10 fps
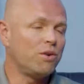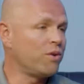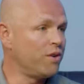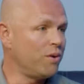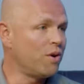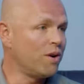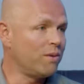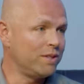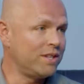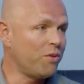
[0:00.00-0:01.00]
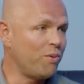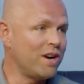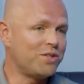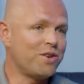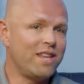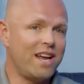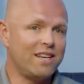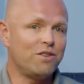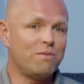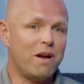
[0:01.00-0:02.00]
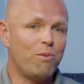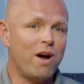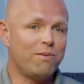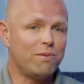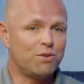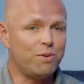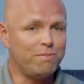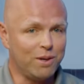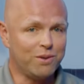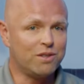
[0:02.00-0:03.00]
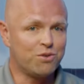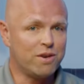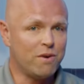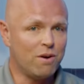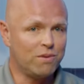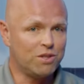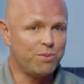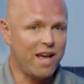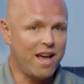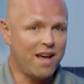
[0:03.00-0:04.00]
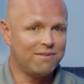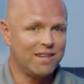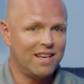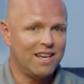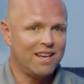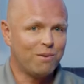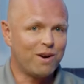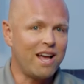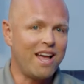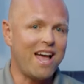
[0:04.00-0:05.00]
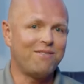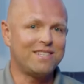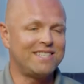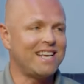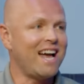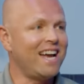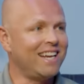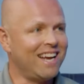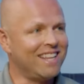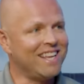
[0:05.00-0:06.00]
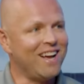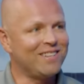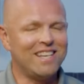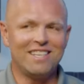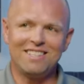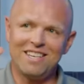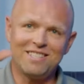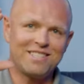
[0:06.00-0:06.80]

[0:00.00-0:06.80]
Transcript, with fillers: door to door with Southwestern that I told my wife once we build our dream home, which we have, we're gonna have a sign on the house that says